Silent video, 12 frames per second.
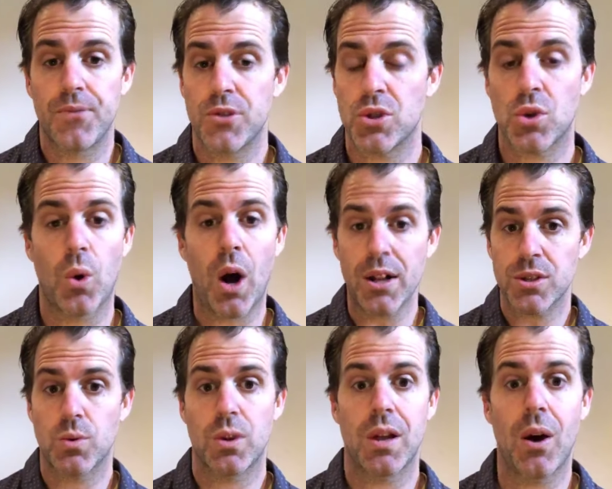
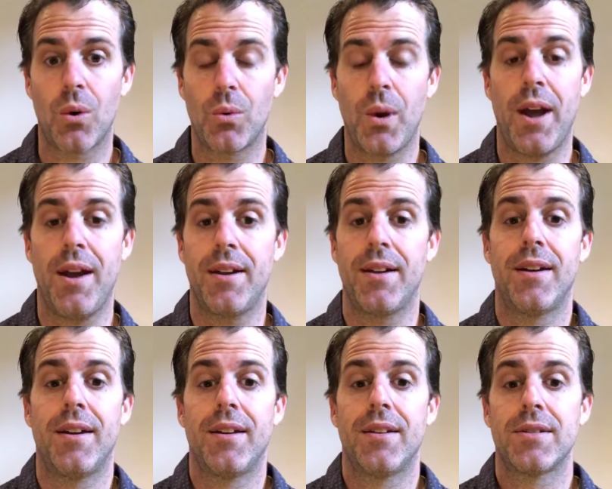squats without weight,
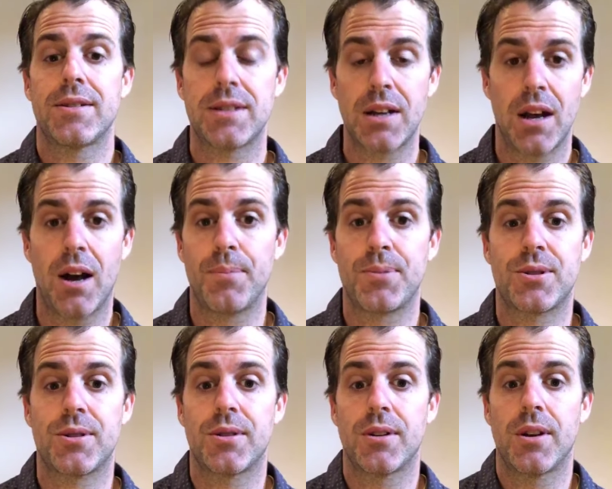
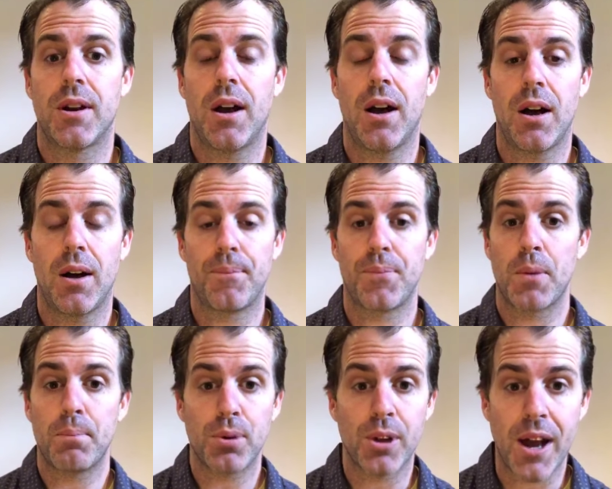sit-ups,
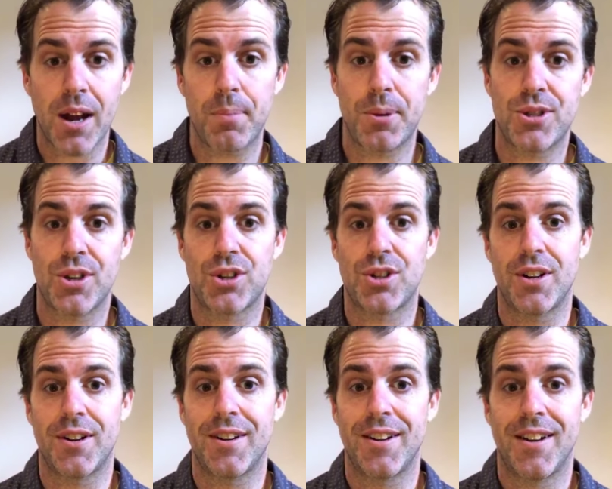plank
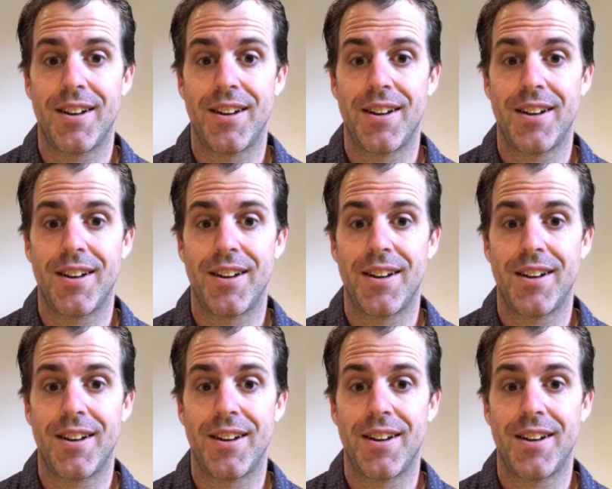position,